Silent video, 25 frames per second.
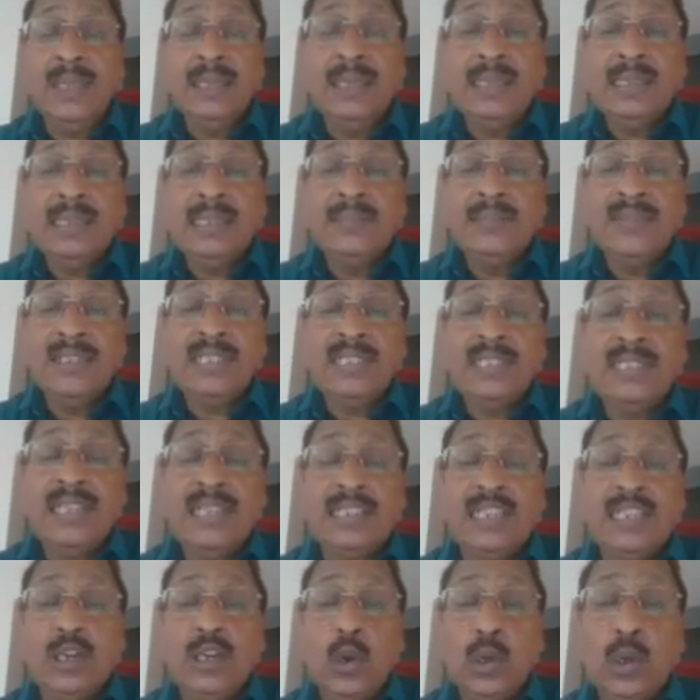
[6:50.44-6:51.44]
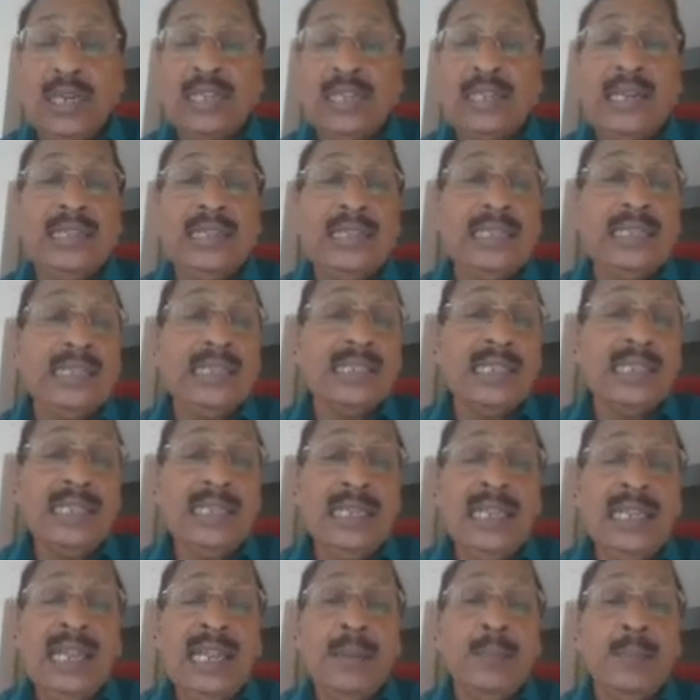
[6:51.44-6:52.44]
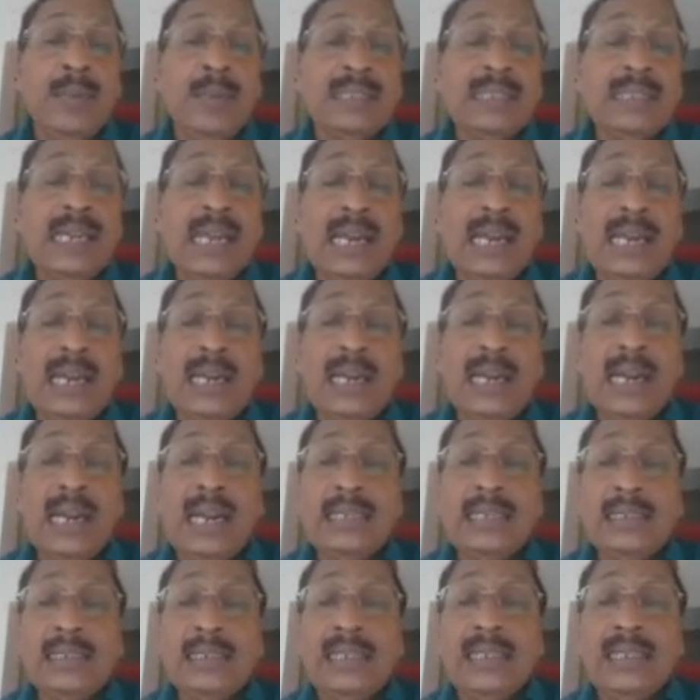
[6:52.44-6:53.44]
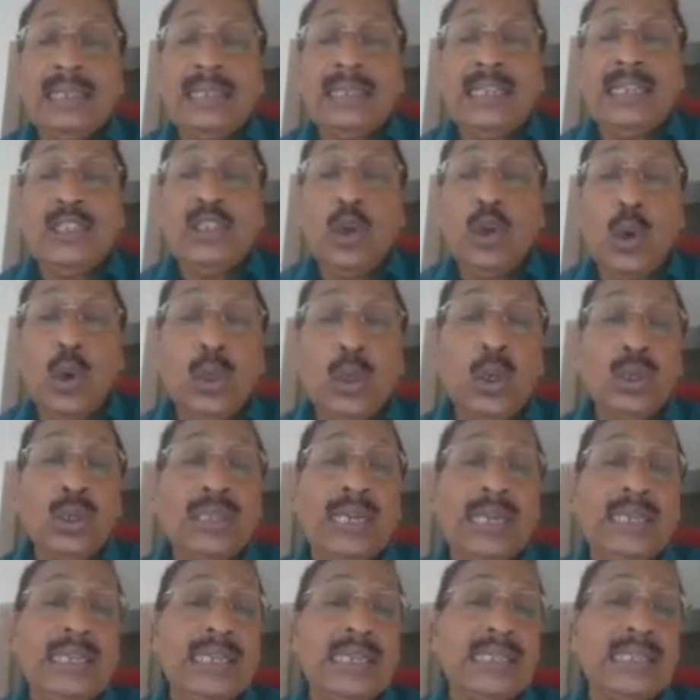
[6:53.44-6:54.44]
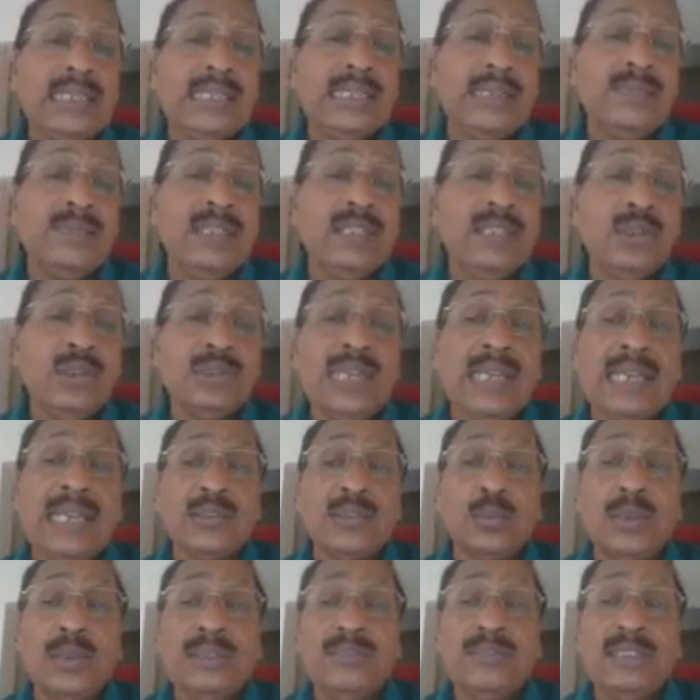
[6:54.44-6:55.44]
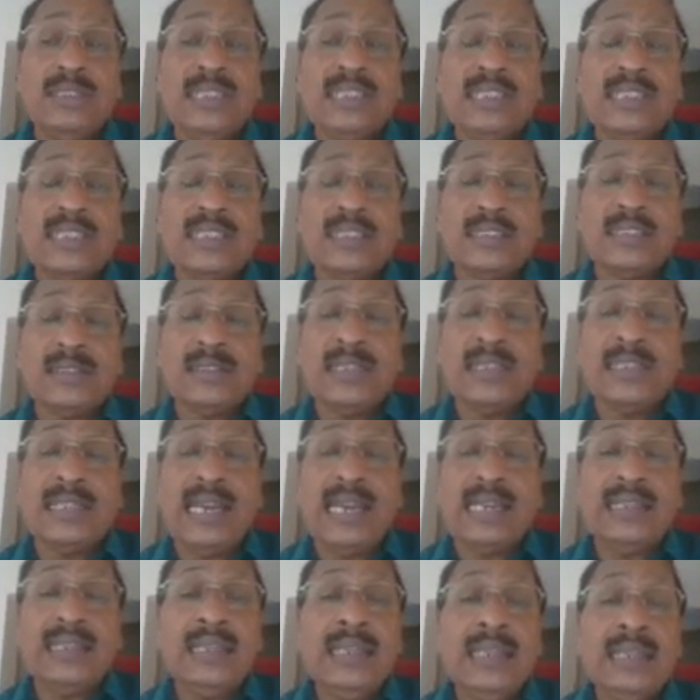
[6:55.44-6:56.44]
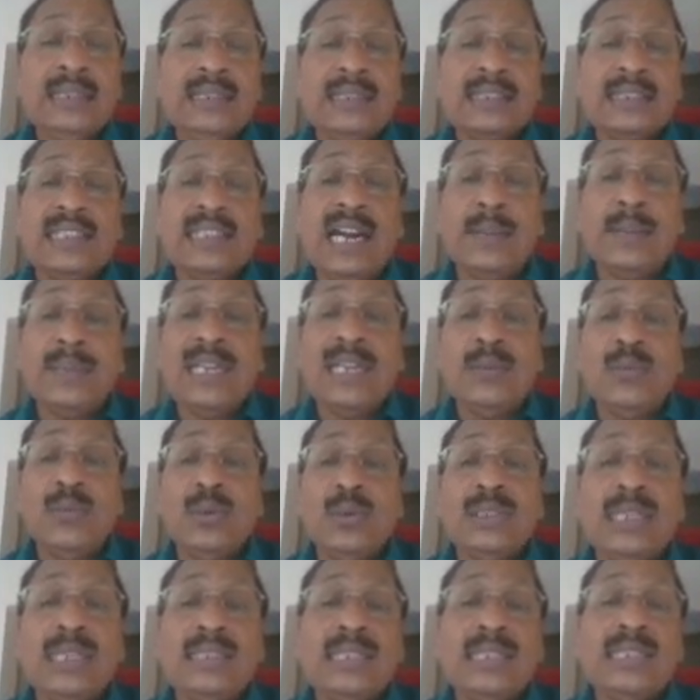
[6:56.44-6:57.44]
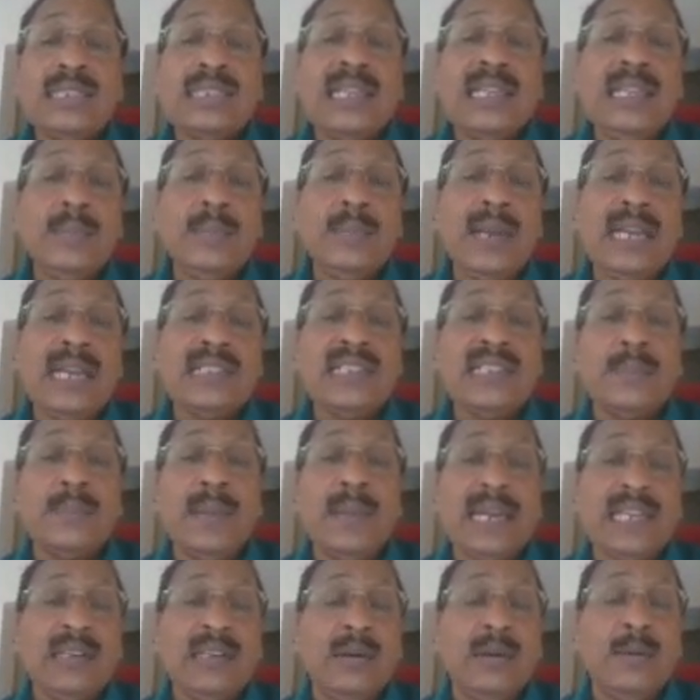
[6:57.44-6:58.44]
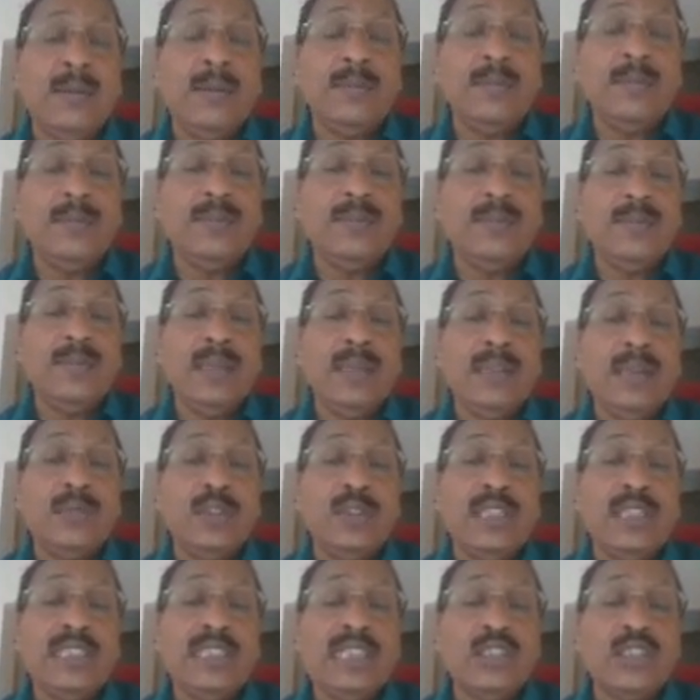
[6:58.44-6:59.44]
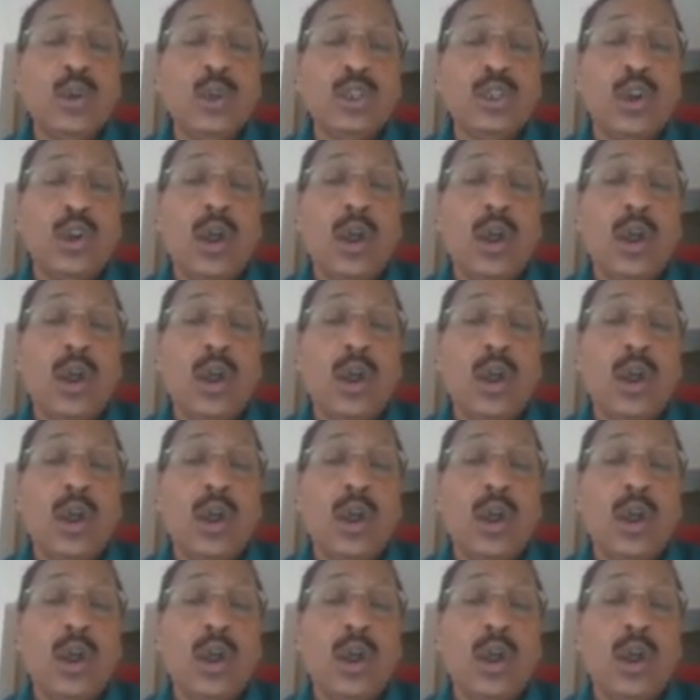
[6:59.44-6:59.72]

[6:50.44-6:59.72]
in which it's under loaded condition. But under no load condition, we know that one which is that the terminal voltage is same as the back EMF. Therefore, there is no drop